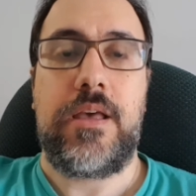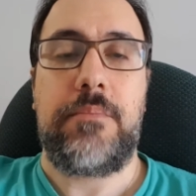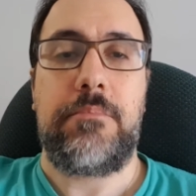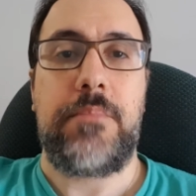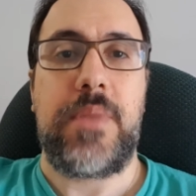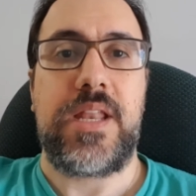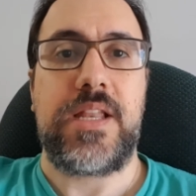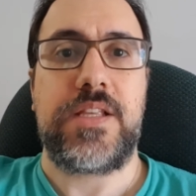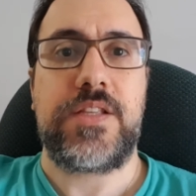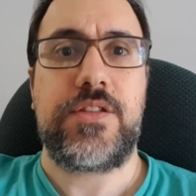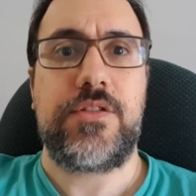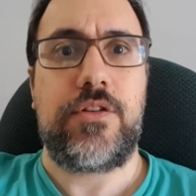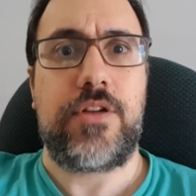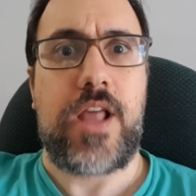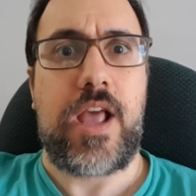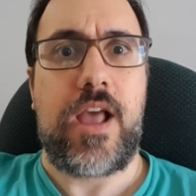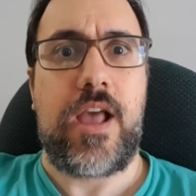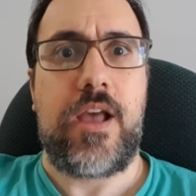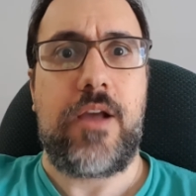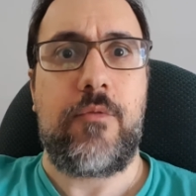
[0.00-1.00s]

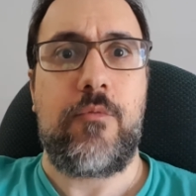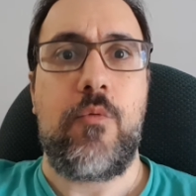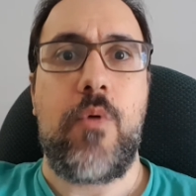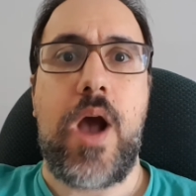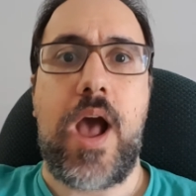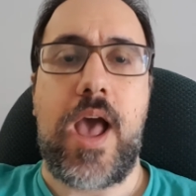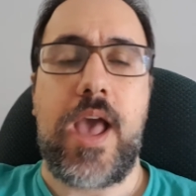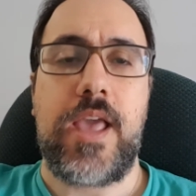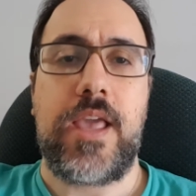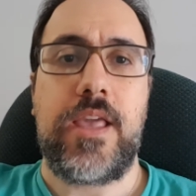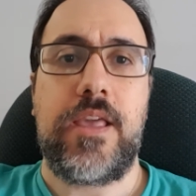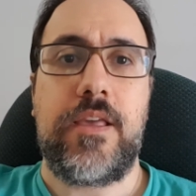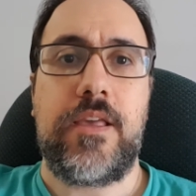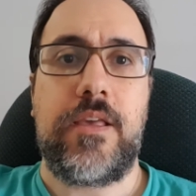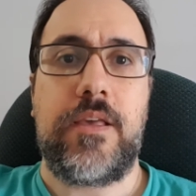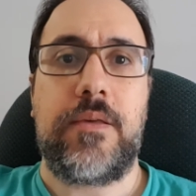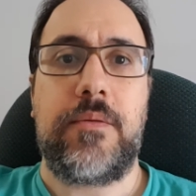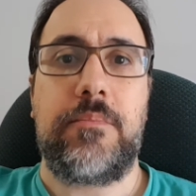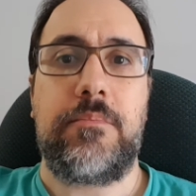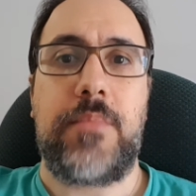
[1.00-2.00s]
Minnesota. Why?
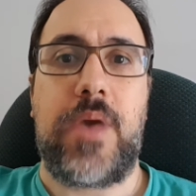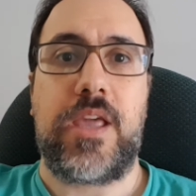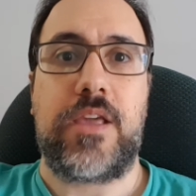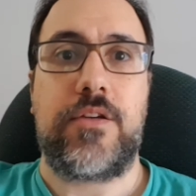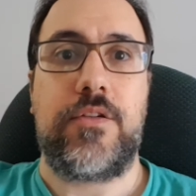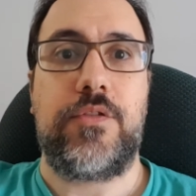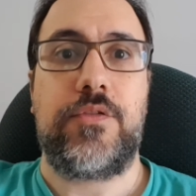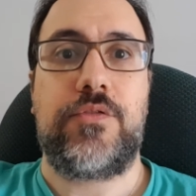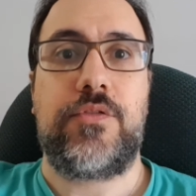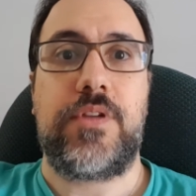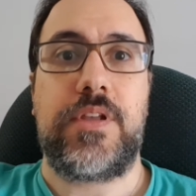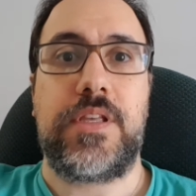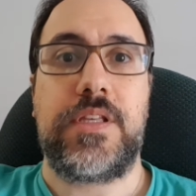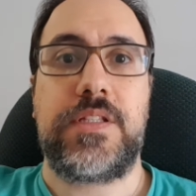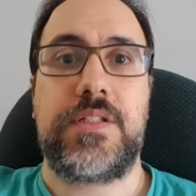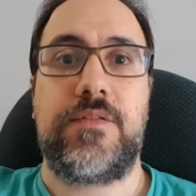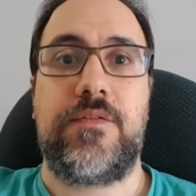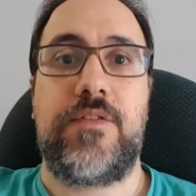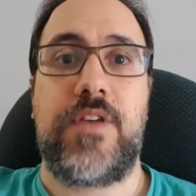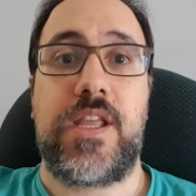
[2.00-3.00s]
My country
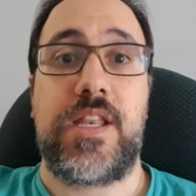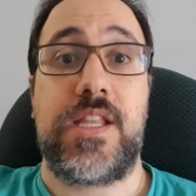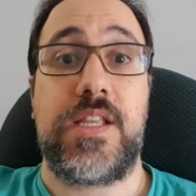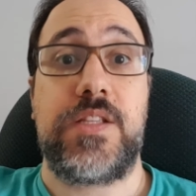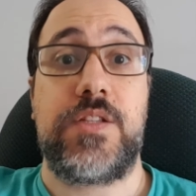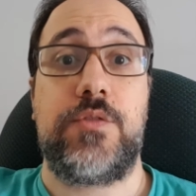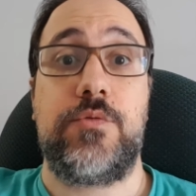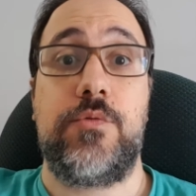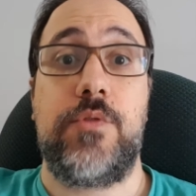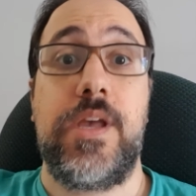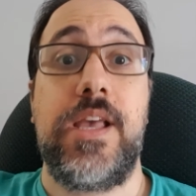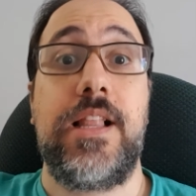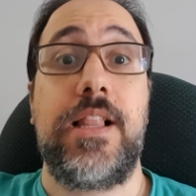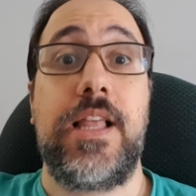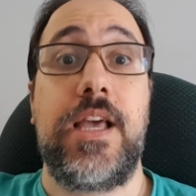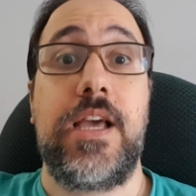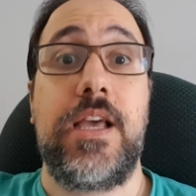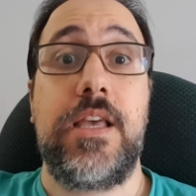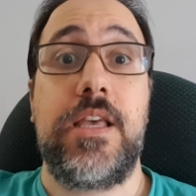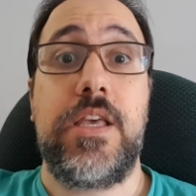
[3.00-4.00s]
is
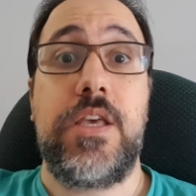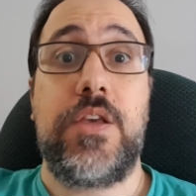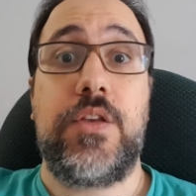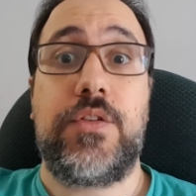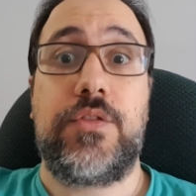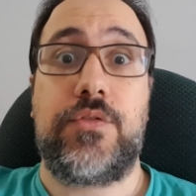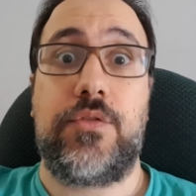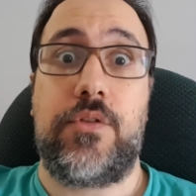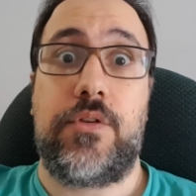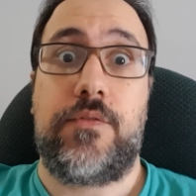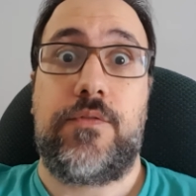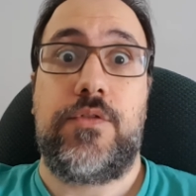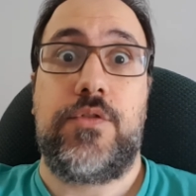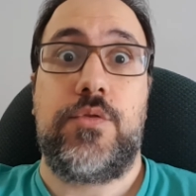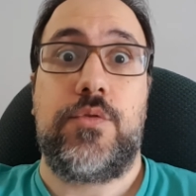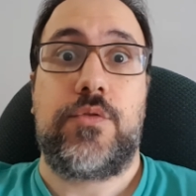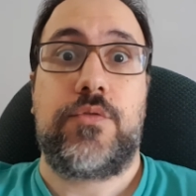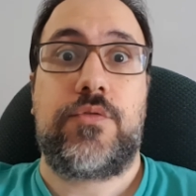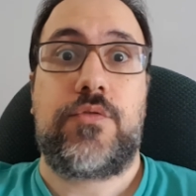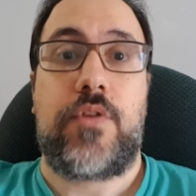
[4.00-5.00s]
Venezuela. So if
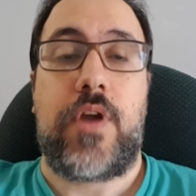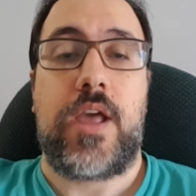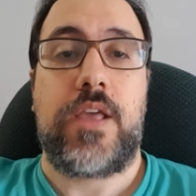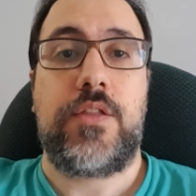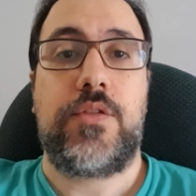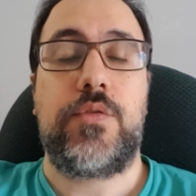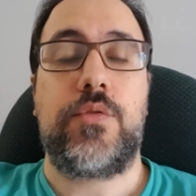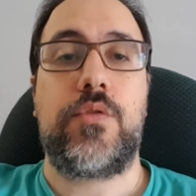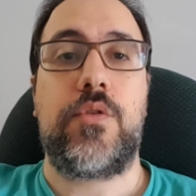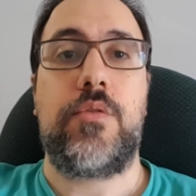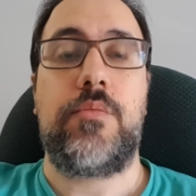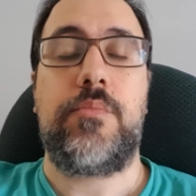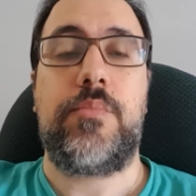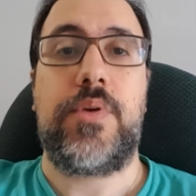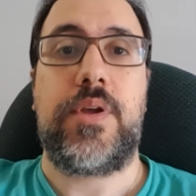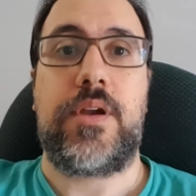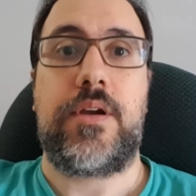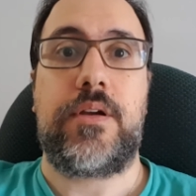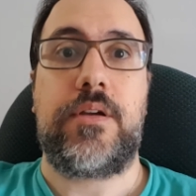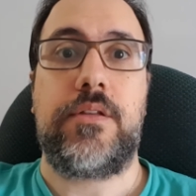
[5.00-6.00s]
you try to
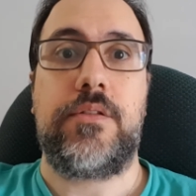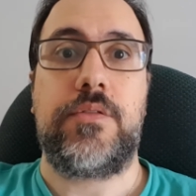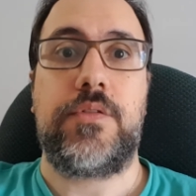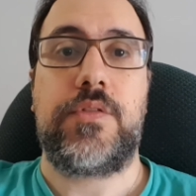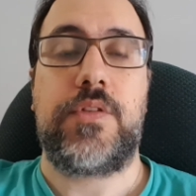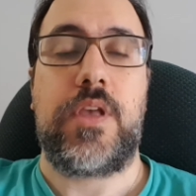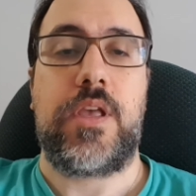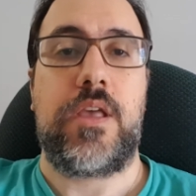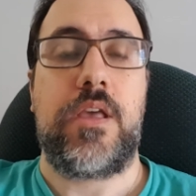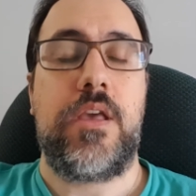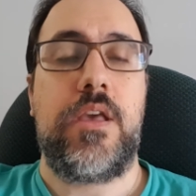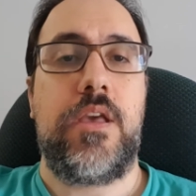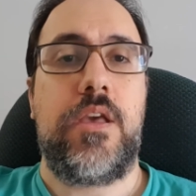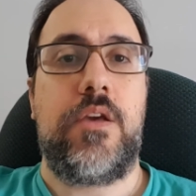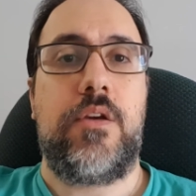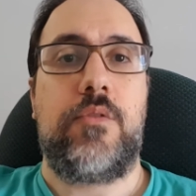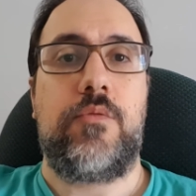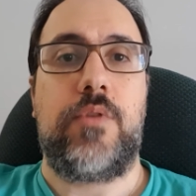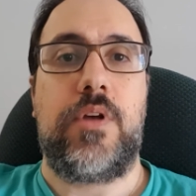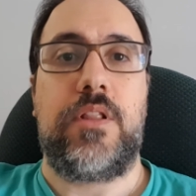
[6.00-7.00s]
compare, you say,
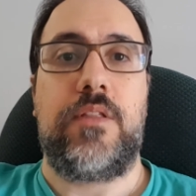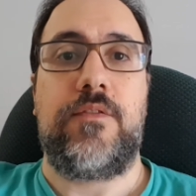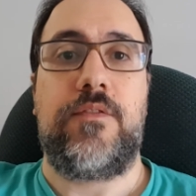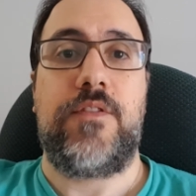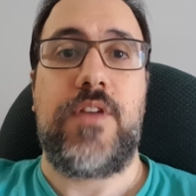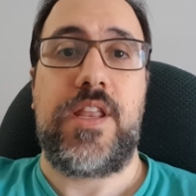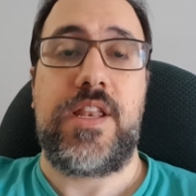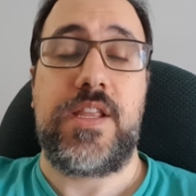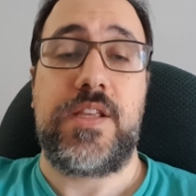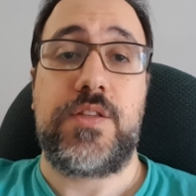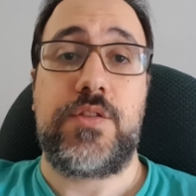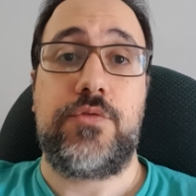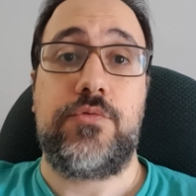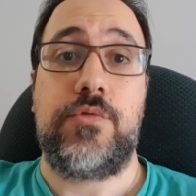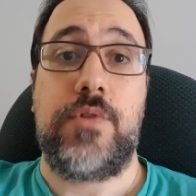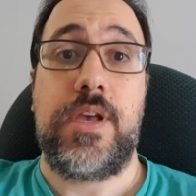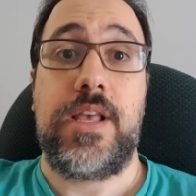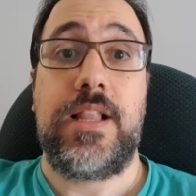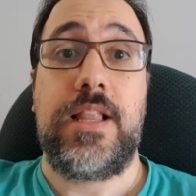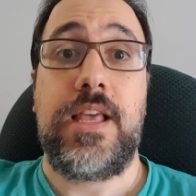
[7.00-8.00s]
well,
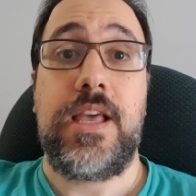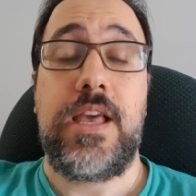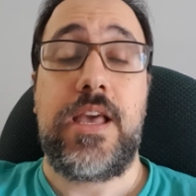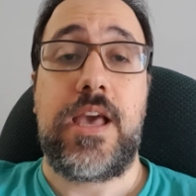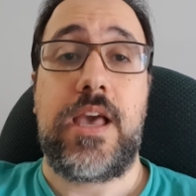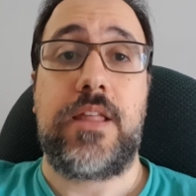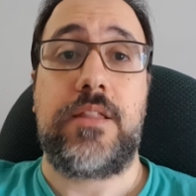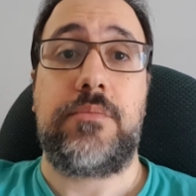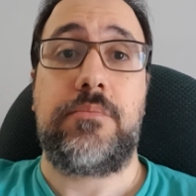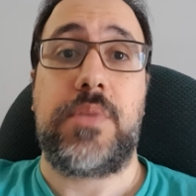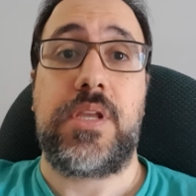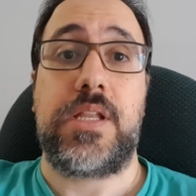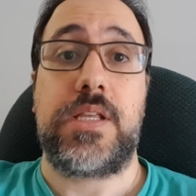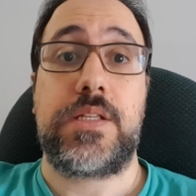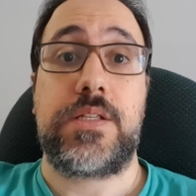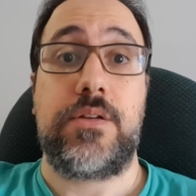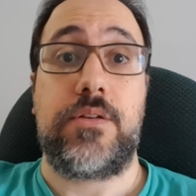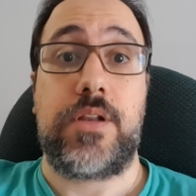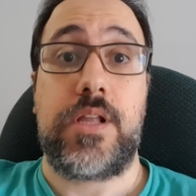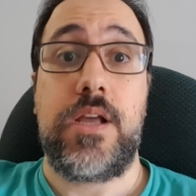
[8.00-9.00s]
Venezuela and
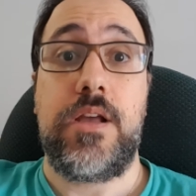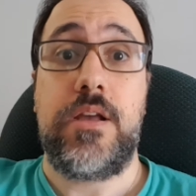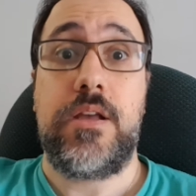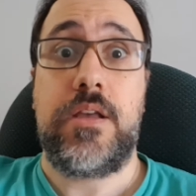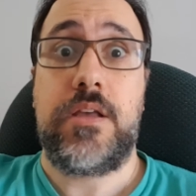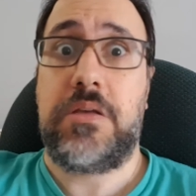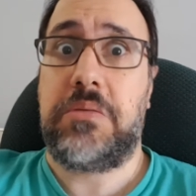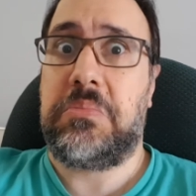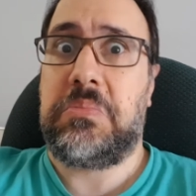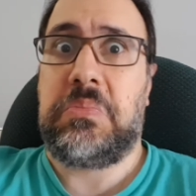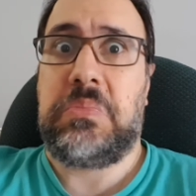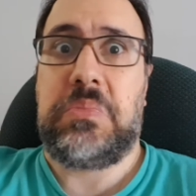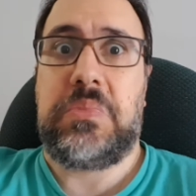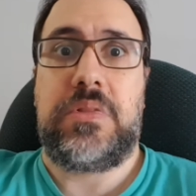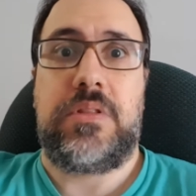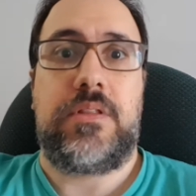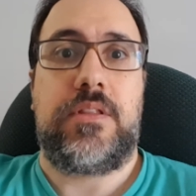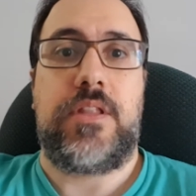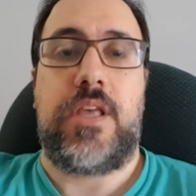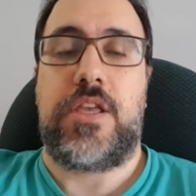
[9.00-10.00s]
Minnesota,
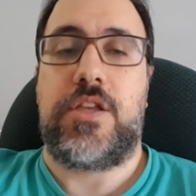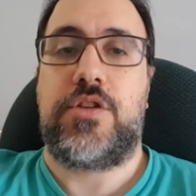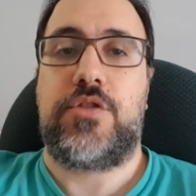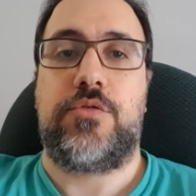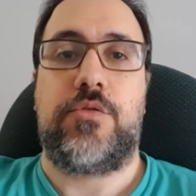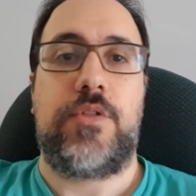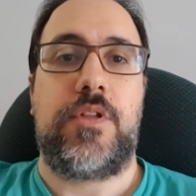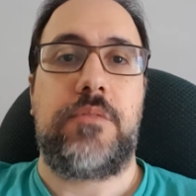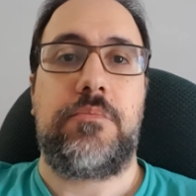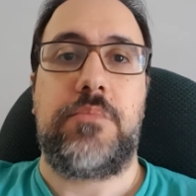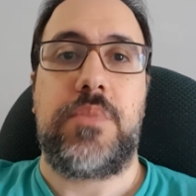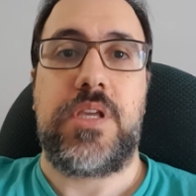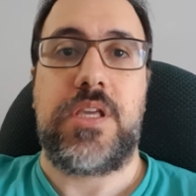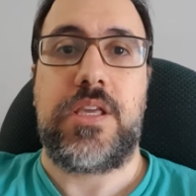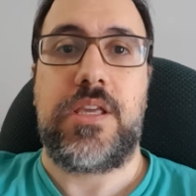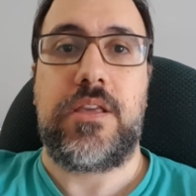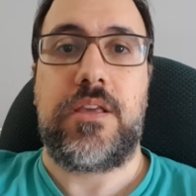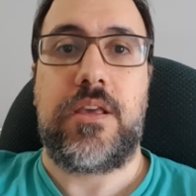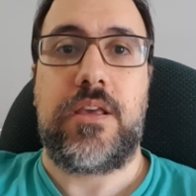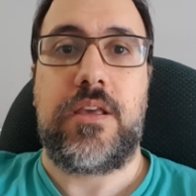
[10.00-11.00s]
they shouldn't
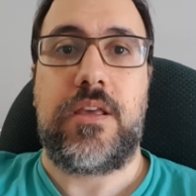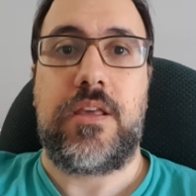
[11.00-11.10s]
be